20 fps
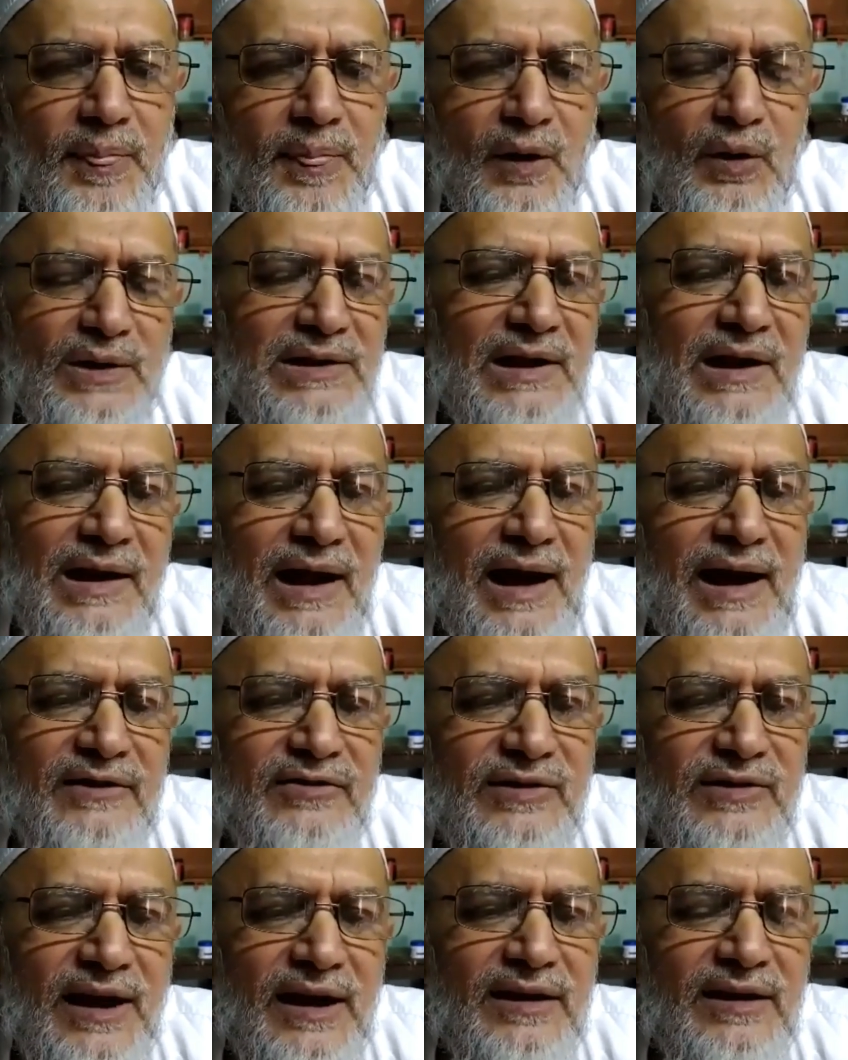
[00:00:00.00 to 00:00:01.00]
What Allah
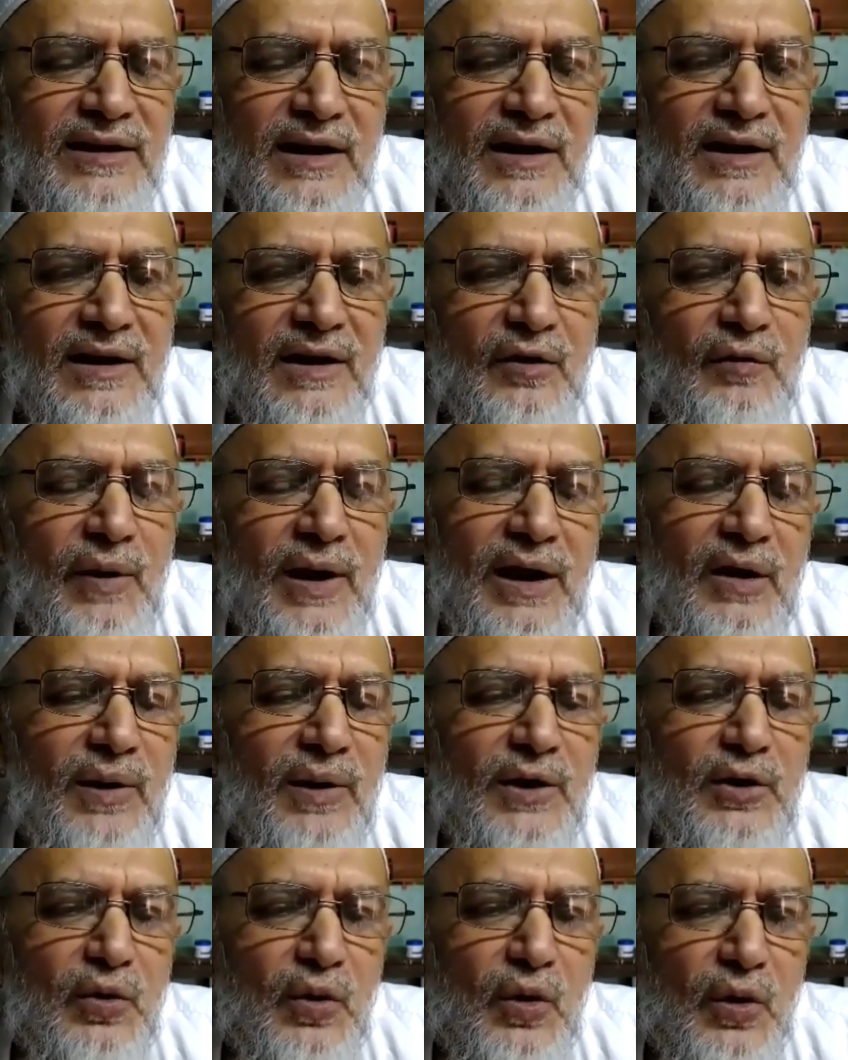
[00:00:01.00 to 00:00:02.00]
has said,
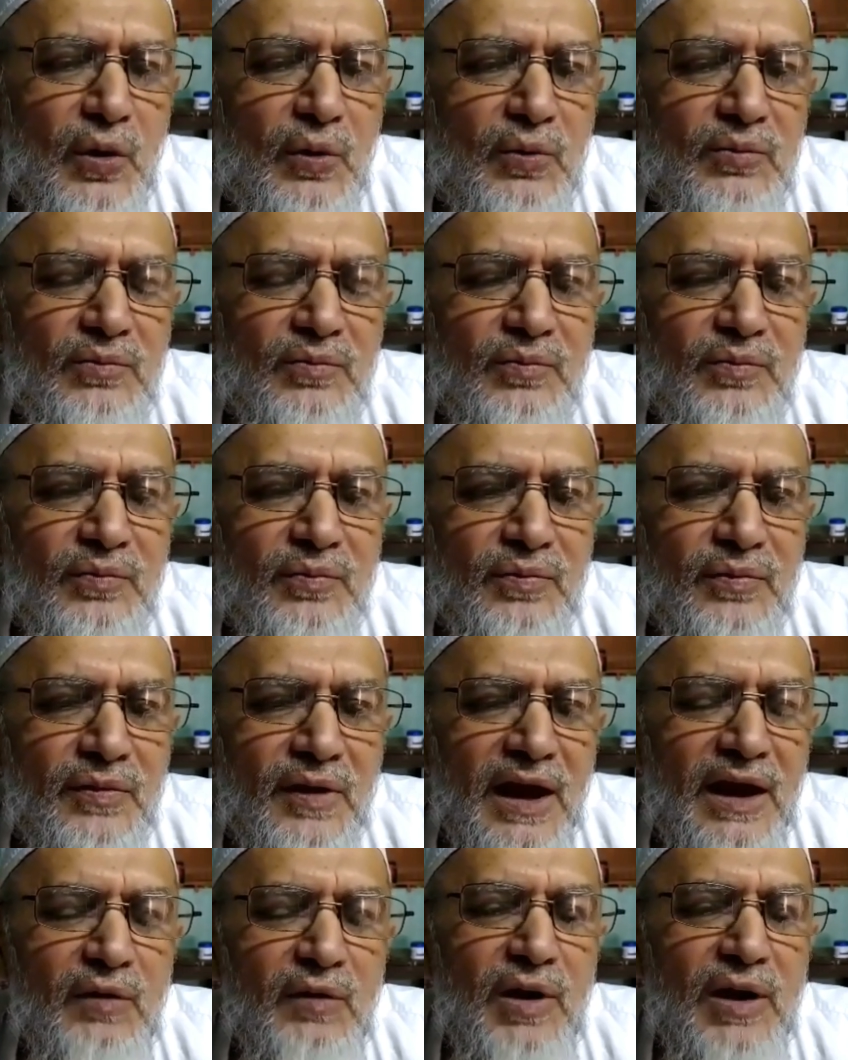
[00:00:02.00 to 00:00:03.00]
wherever you go
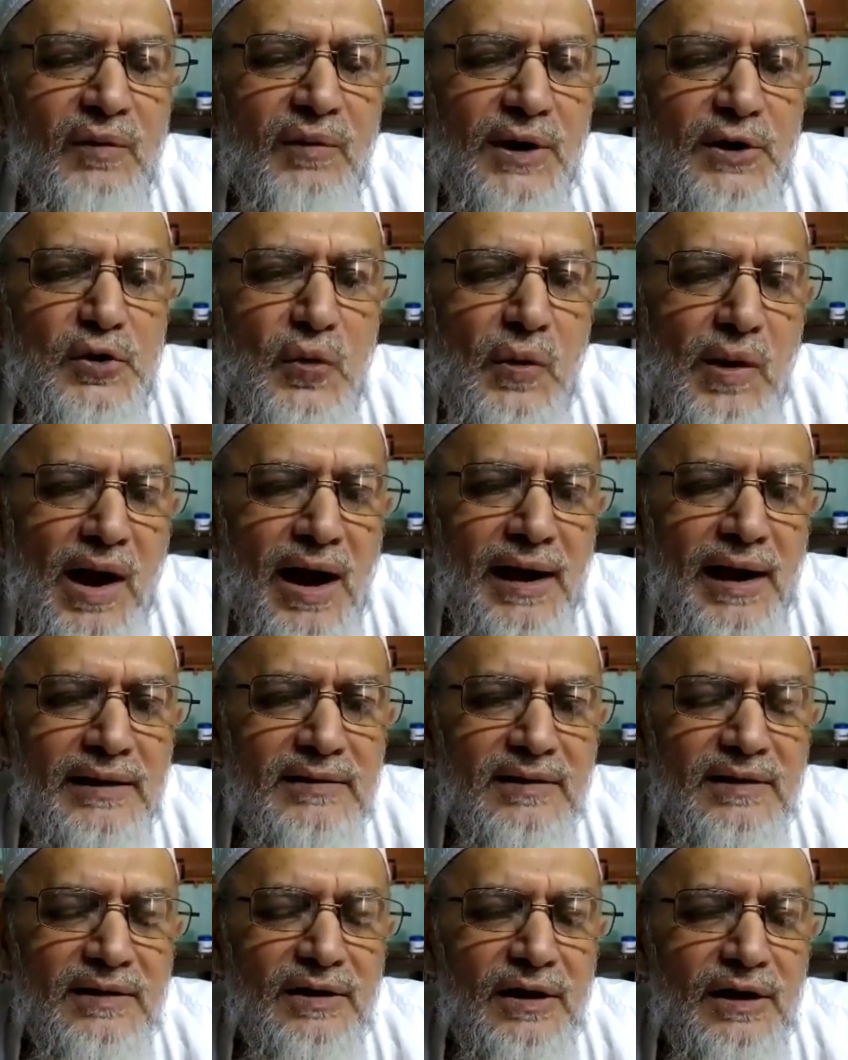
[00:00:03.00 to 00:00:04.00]
and wherever you
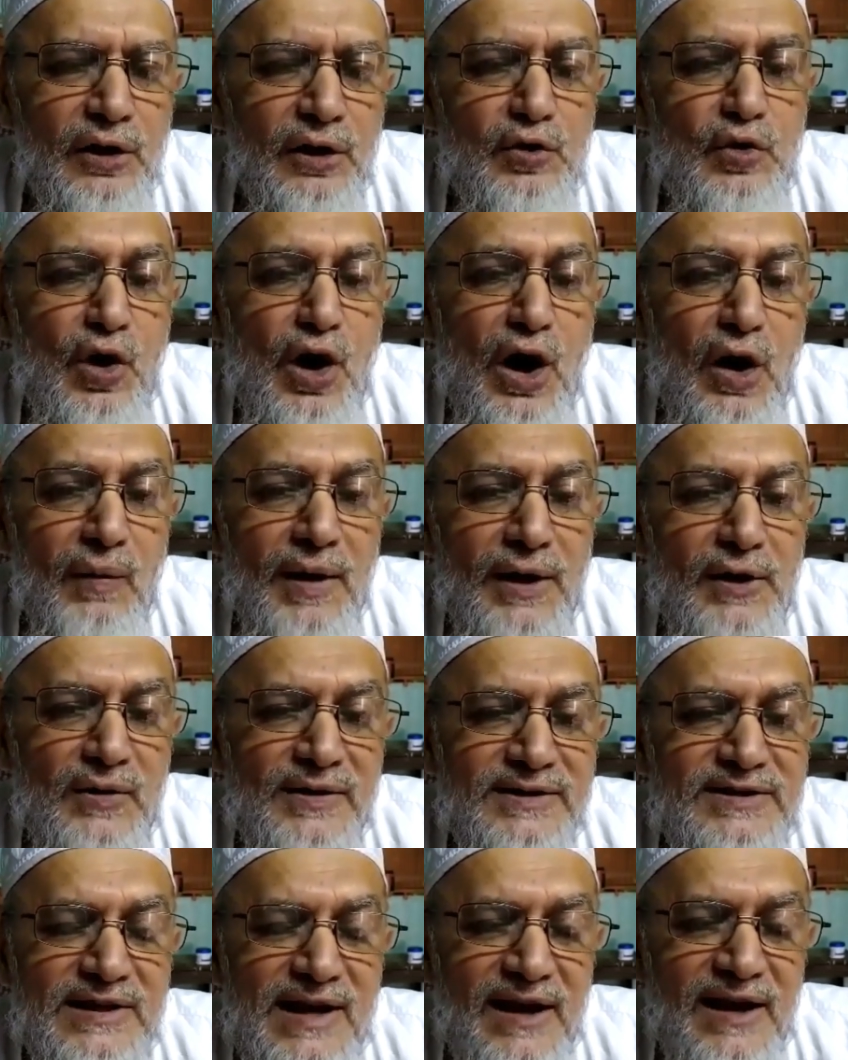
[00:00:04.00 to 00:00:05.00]
hide, you cover
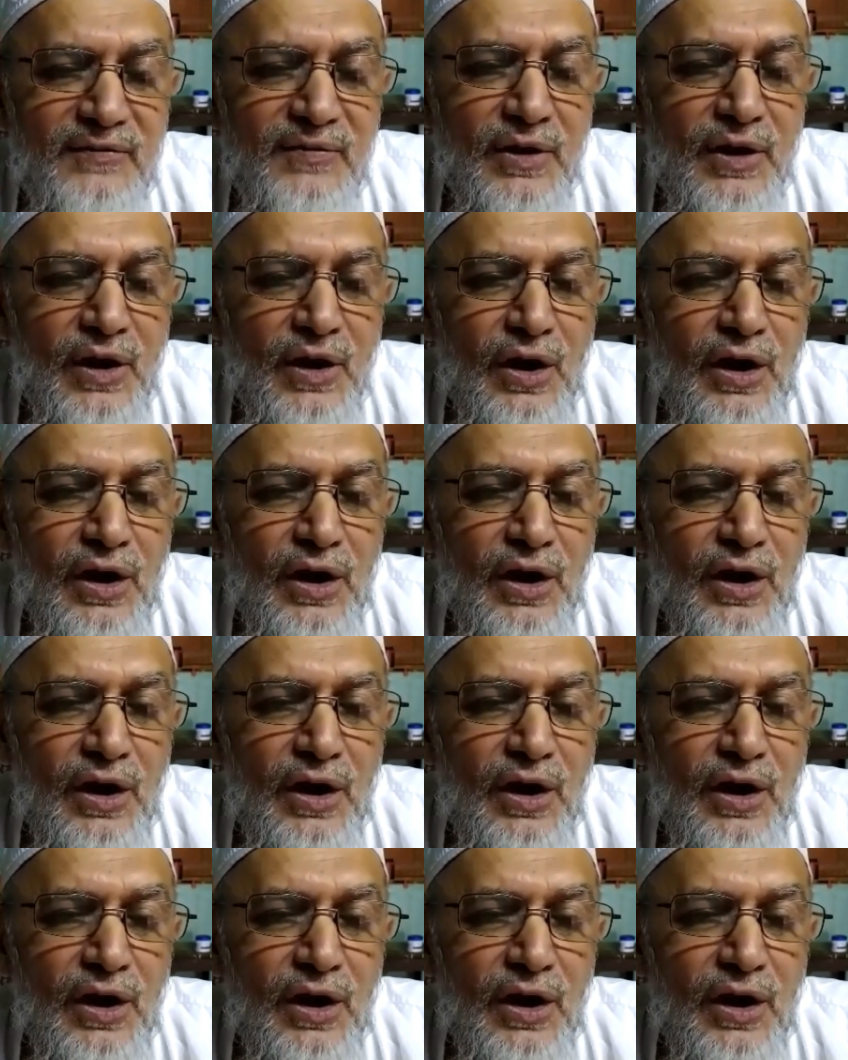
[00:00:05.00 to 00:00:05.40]
yourself,